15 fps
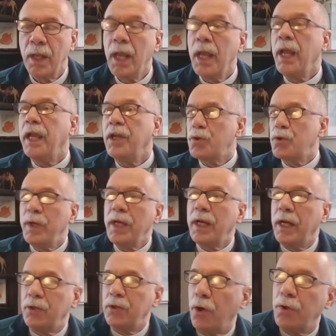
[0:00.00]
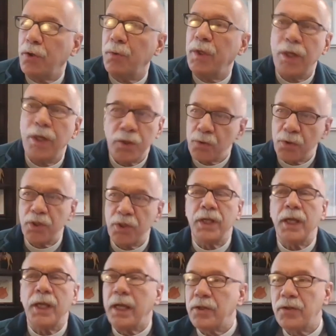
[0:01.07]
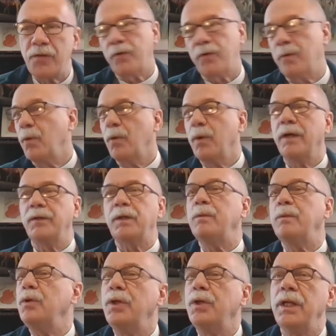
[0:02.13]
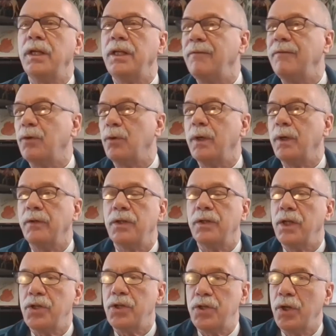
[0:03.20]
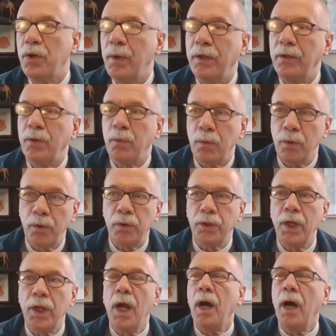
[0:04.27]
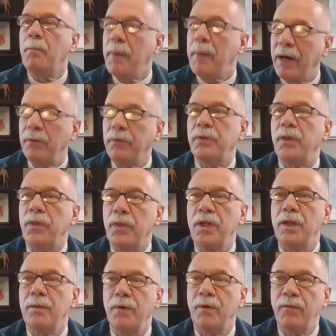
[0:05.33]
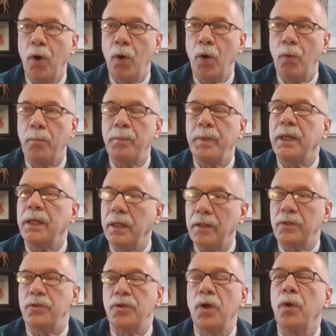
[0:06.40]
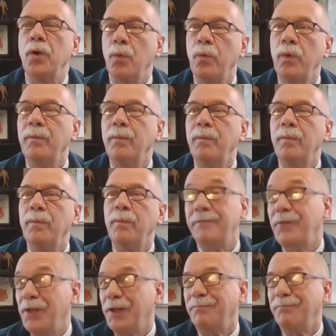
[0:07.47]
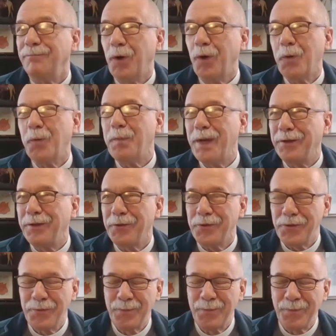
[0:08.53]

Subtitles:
Each week, I talk to an interesting guest from around the community and even around the nation and around the world about the theme of hope, because we believe that hope matters.